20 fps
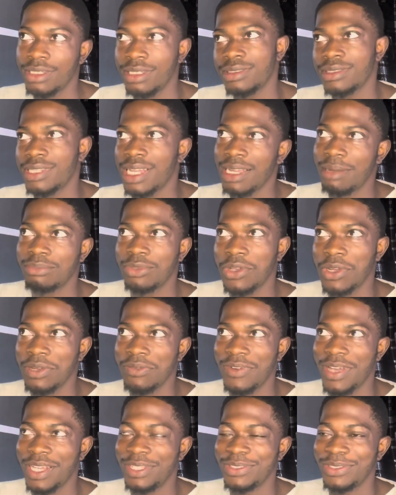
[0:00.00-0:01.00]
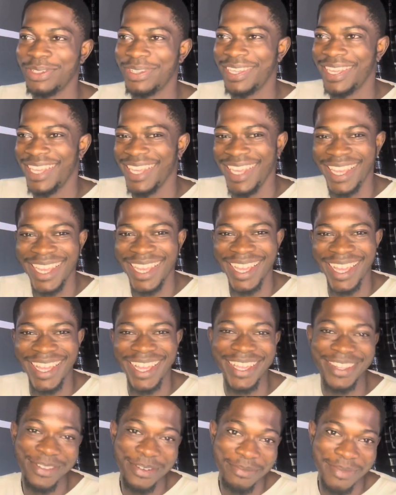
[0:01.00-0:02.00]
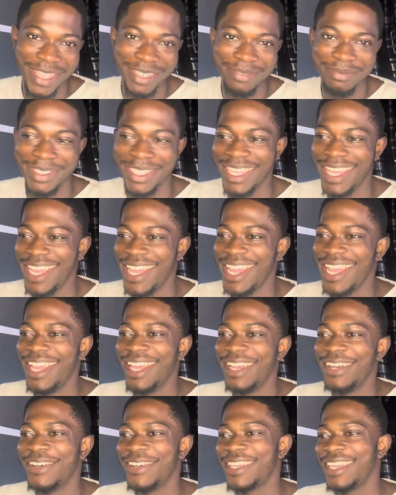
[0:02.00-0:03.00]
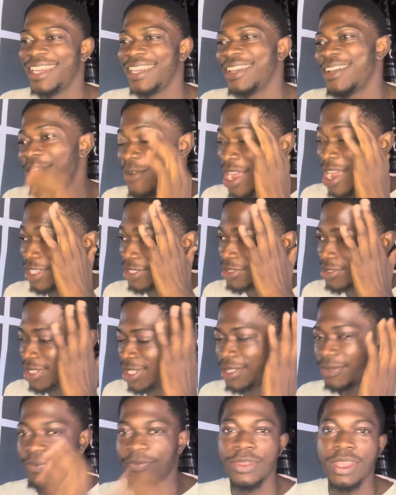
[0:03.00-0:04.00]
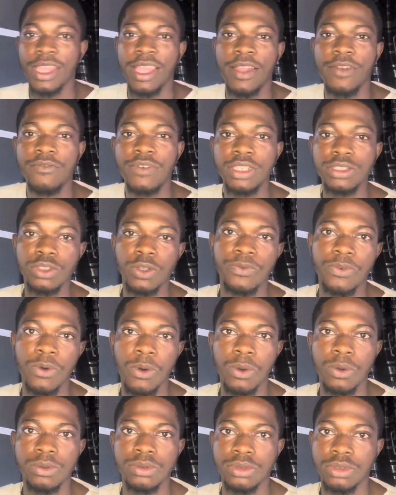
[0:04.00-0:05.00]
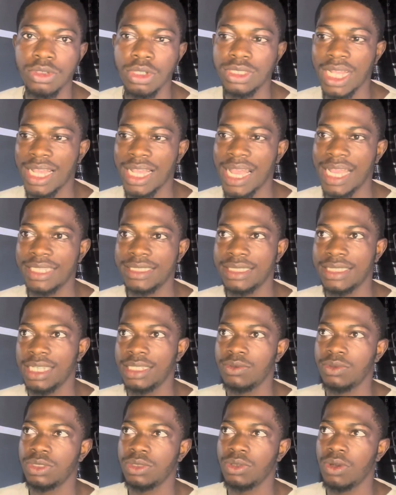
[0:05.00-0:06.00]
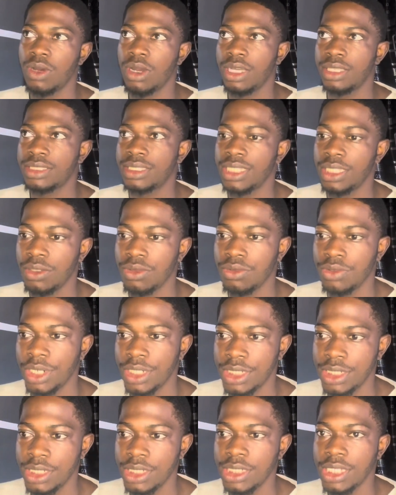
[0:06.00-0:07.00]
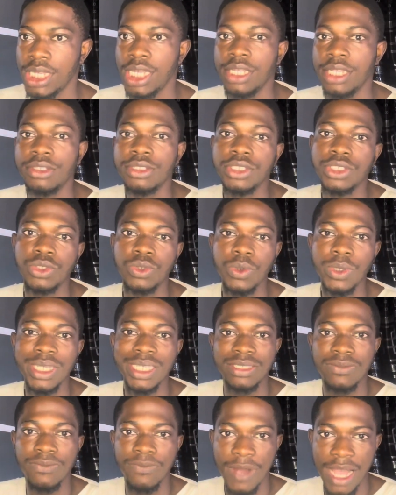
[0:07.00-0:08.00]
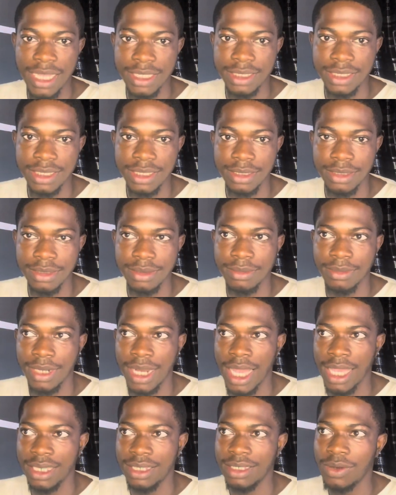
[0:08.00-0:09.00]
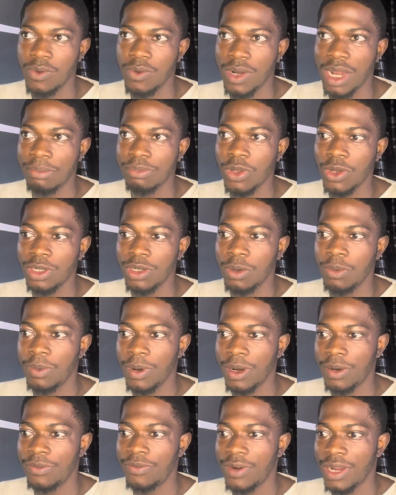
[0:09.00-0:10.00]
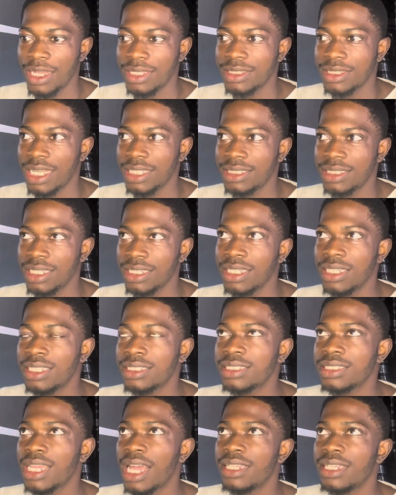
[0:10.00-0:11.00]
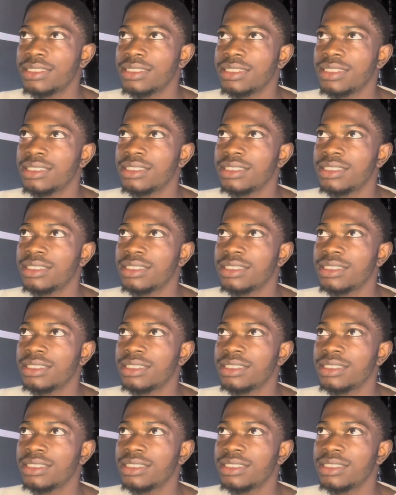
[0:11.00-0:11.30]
Like I'm talking fast though. Don't mind me. Okay, why Sui? First of all, just like I said with all I said already, Sui is fast. Like when I'm talking about fast, I think it can